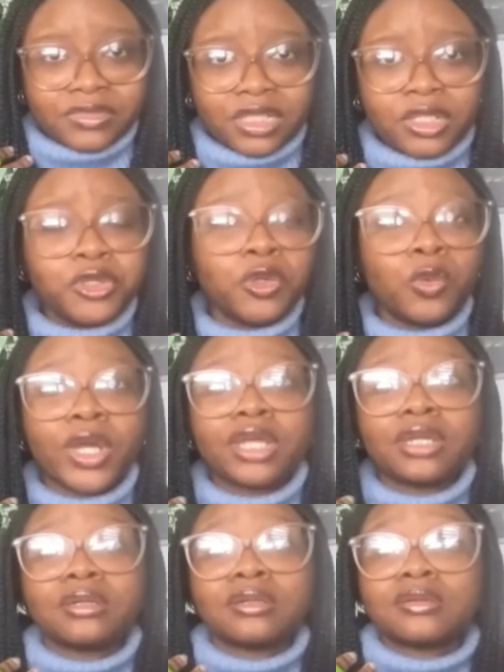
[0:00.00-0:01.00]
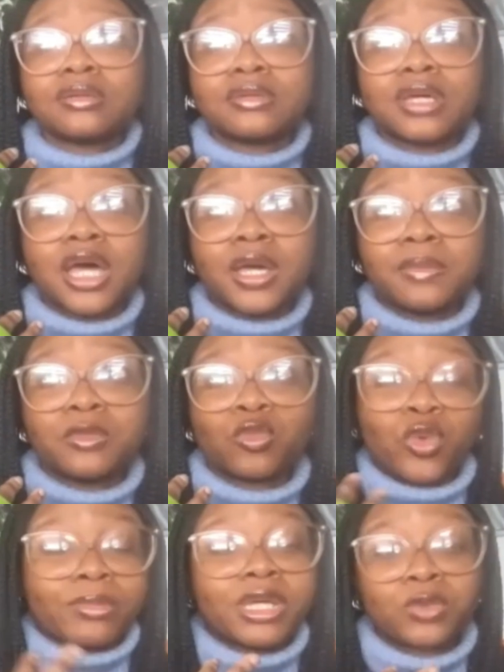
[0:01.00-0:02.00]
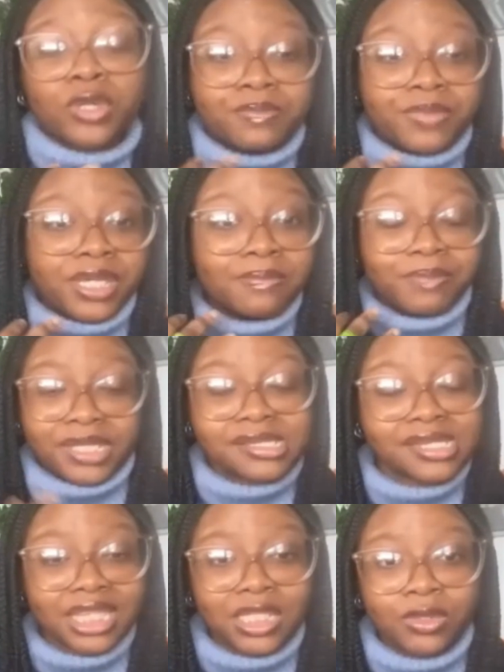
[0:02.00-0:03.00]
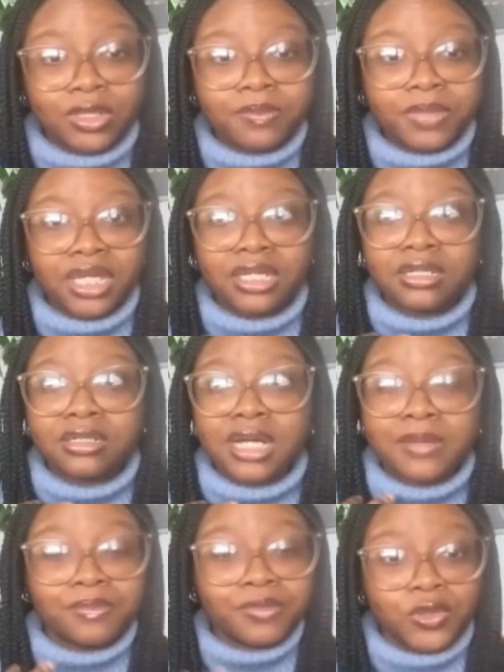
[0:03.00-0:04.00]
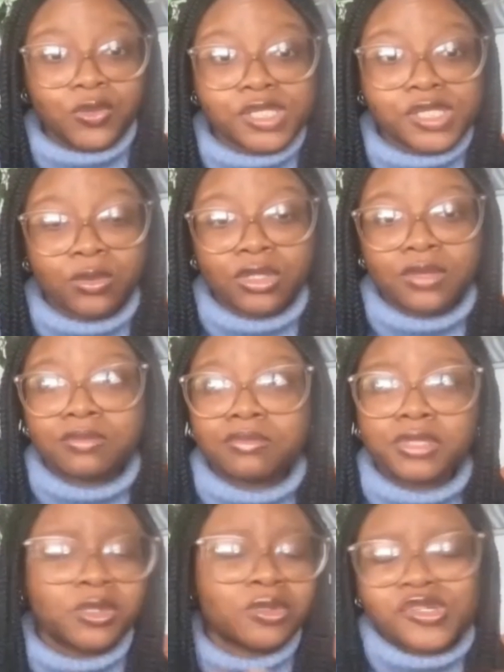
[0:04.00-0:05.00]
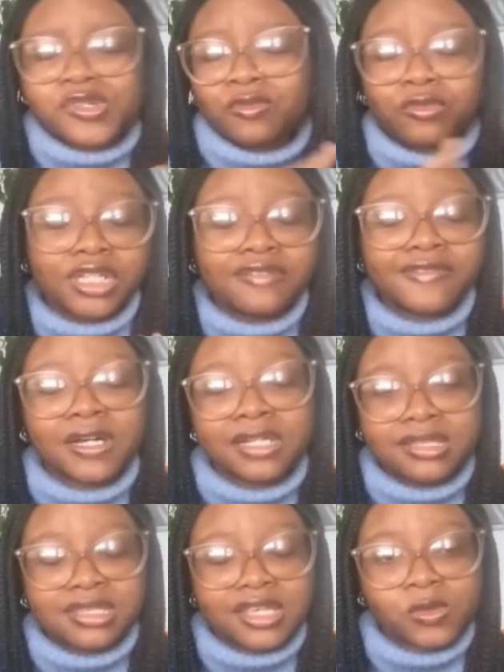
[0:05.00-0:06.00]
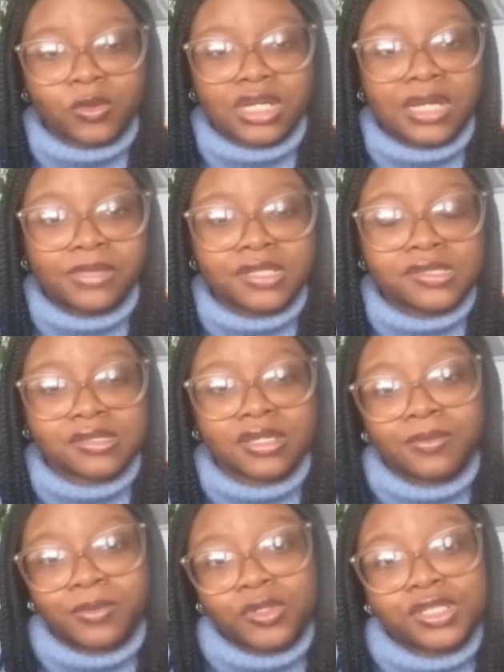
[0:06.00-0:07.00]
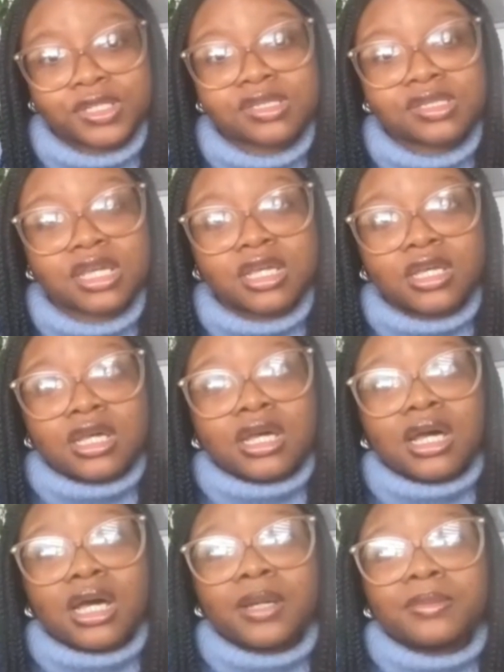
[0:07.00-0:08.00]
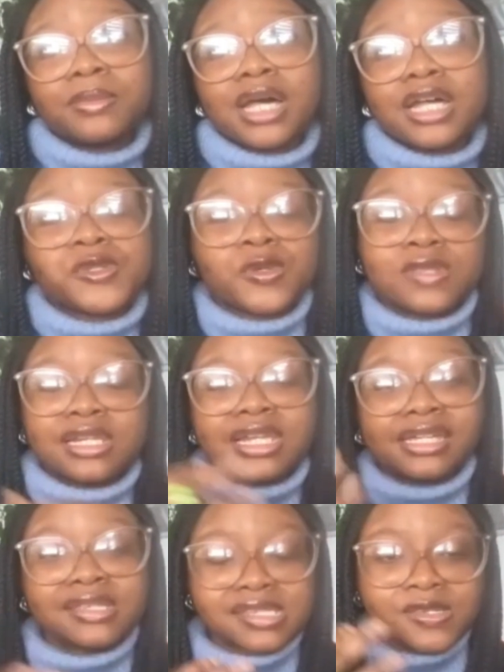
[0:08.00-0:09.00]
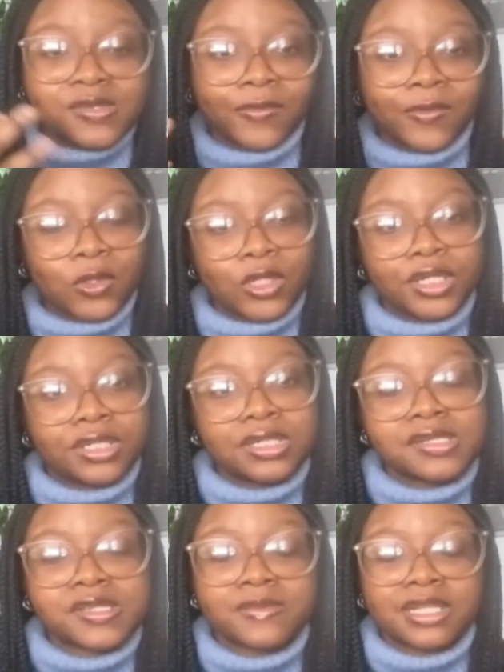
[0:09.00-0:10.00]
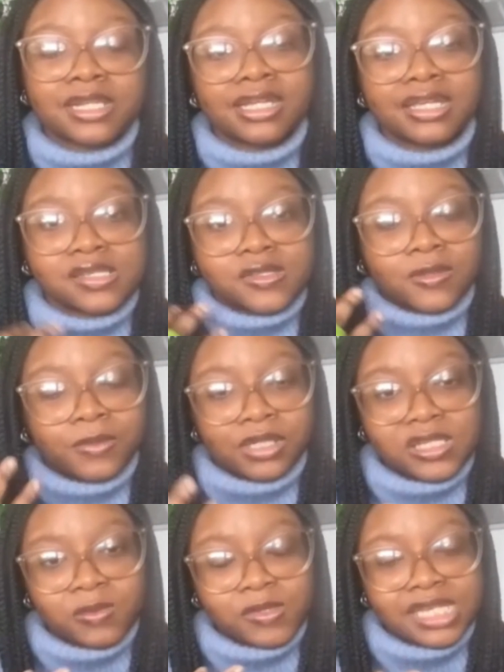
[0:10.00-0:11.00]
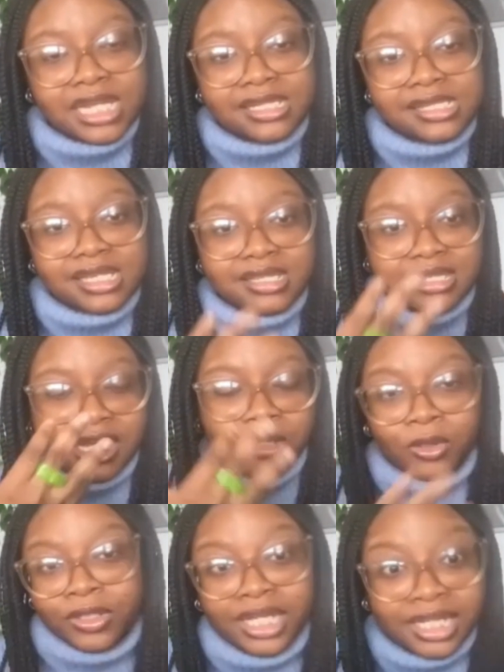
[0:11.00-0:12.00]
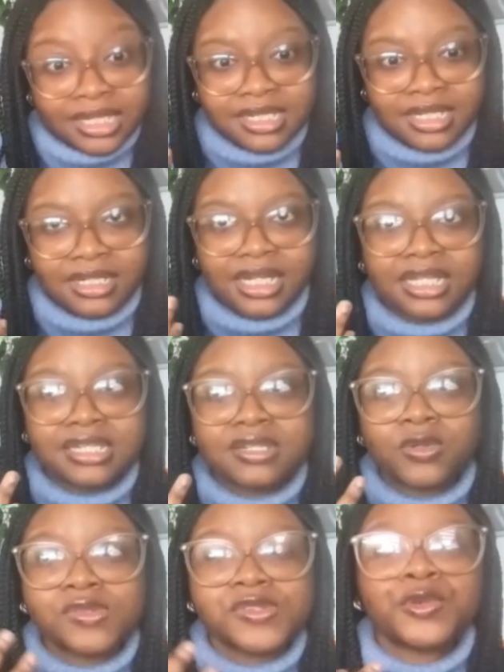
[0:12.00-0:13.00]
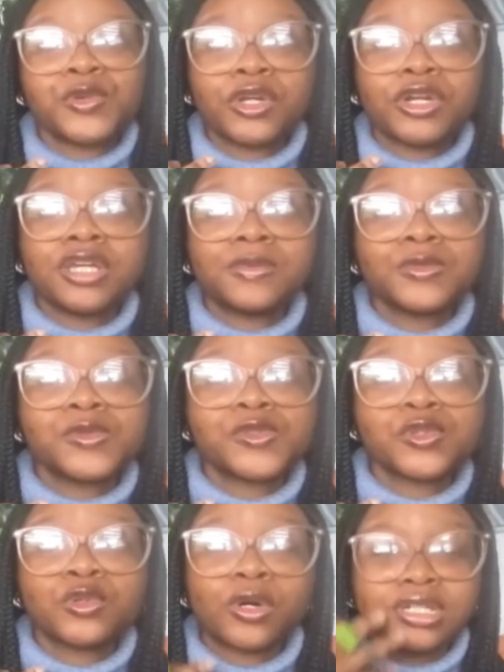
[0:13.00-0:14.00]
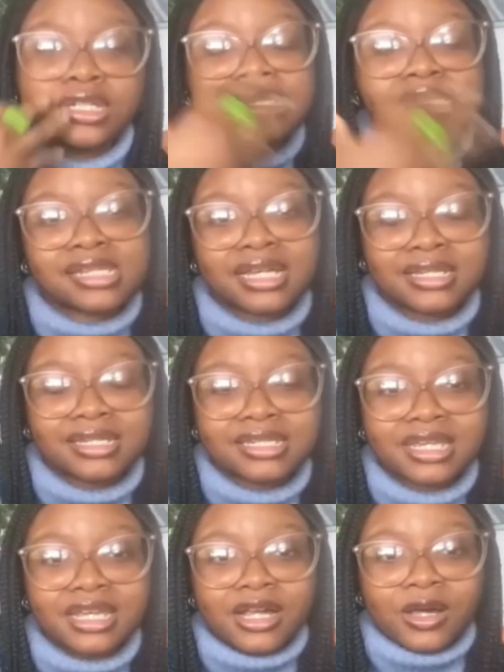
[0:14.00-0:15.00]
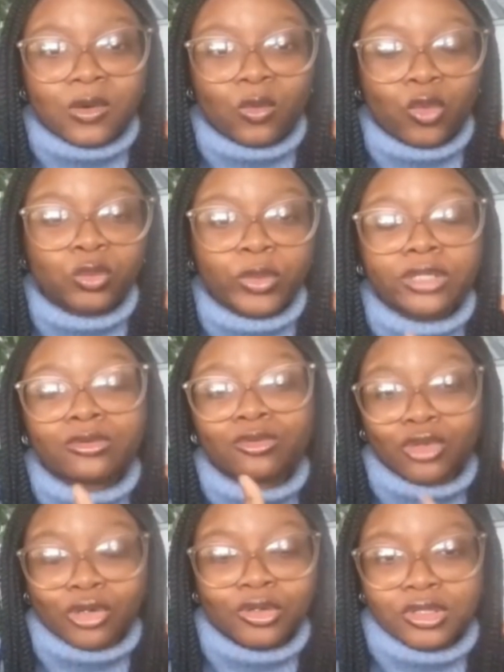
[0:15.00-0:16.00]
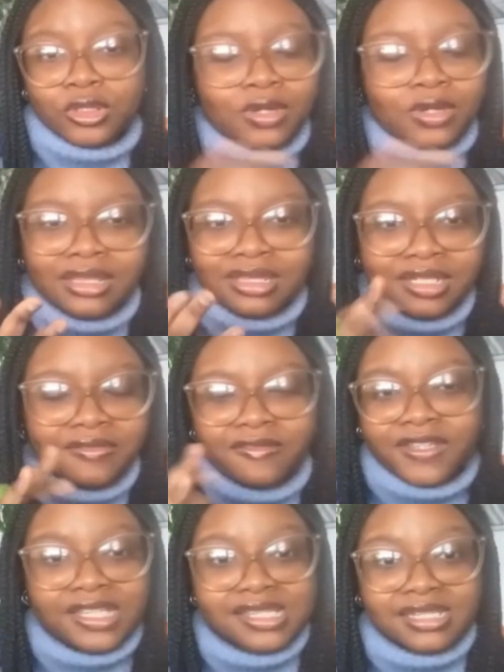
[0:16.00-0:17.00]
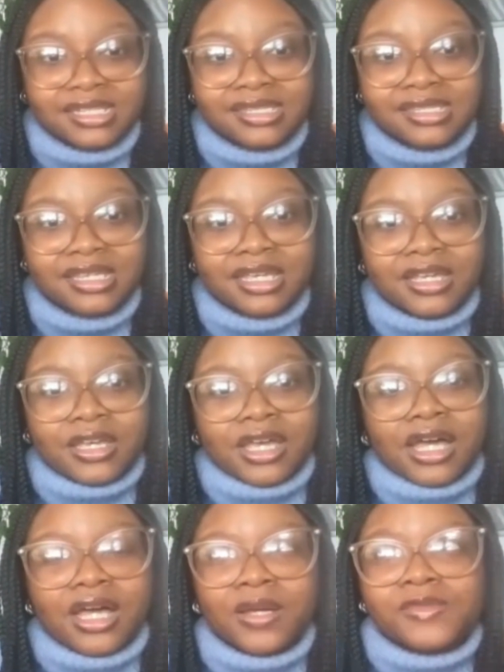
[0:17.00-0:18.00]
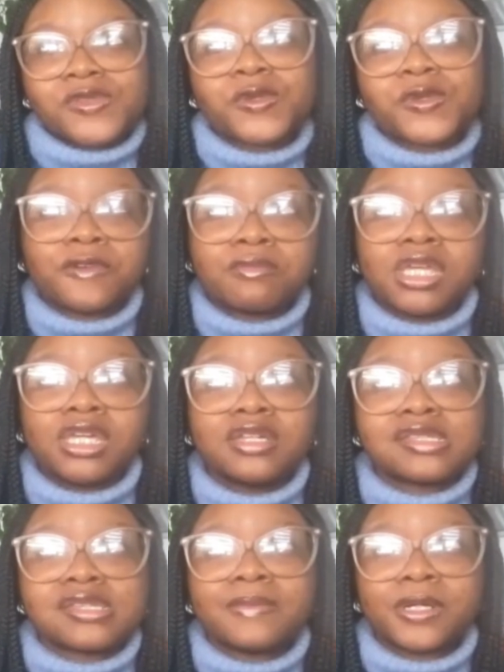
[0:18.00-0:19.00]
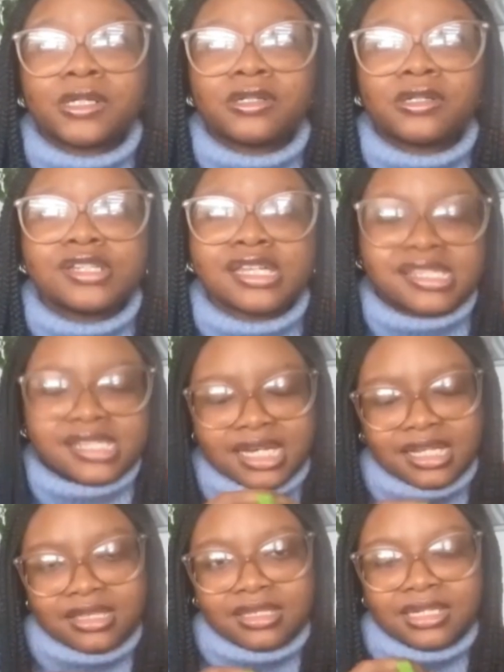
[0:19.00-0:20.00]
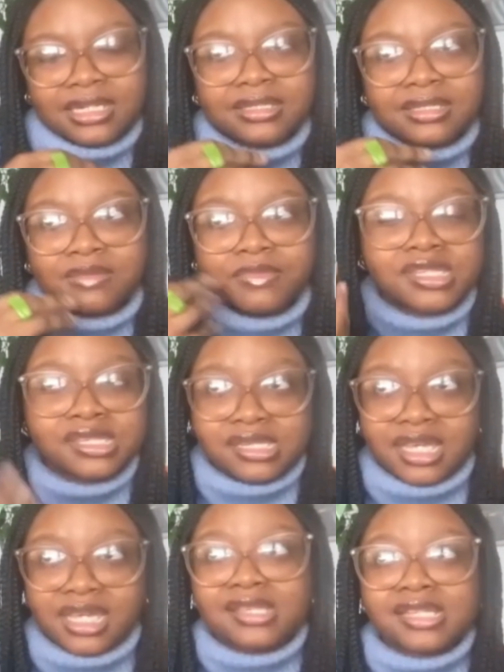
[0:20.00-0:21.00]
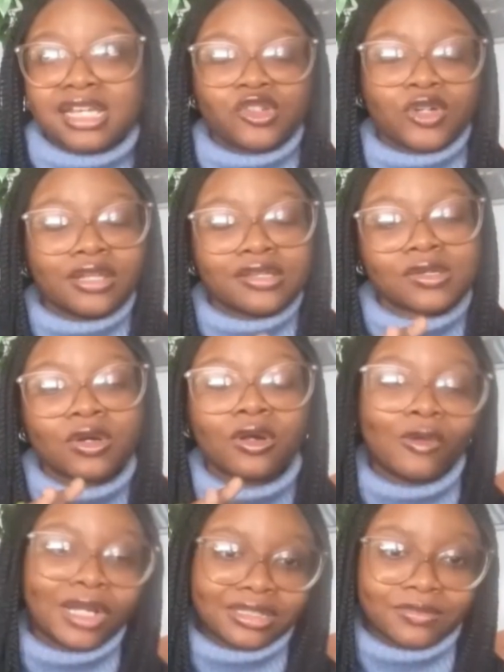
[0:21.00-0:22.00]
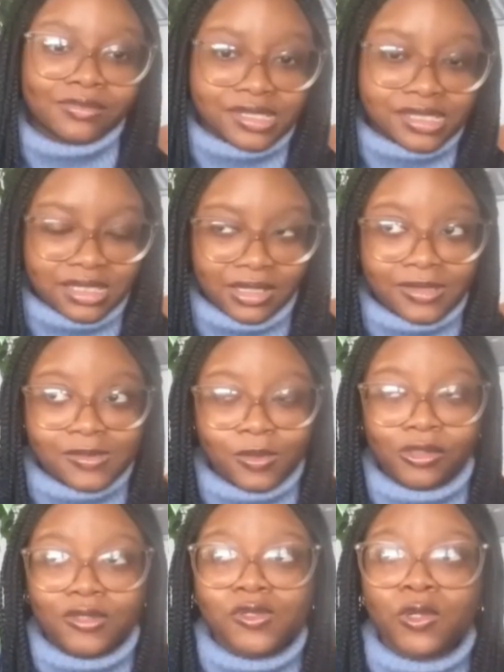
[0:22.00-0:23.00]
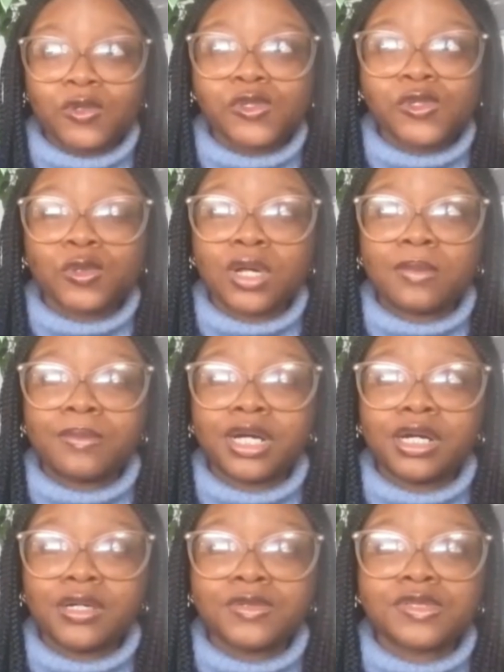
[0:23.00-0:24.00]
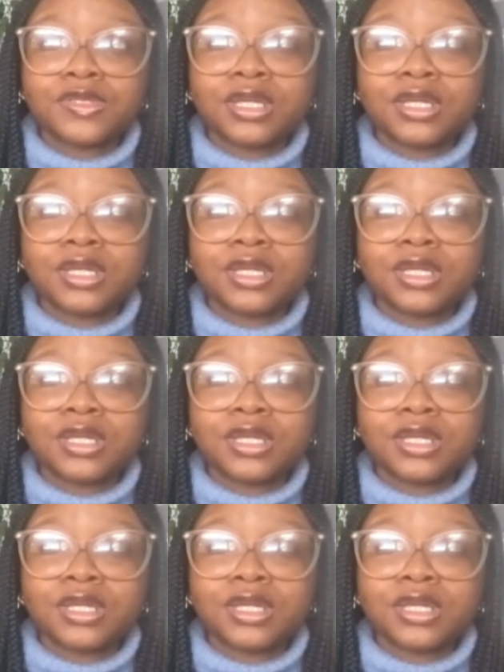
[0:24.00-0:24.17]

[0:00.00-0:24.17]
When women were being beaten, they were being abused, they were, just really violent things were happening to their bodies. And so the legacies of colonialism, the legacies of police brutality, they're unending. And until you're able to understand what went wrong, you can then fix it. So for me, it's about understanding the mistakes and trying to correct the mistakes, but it's also about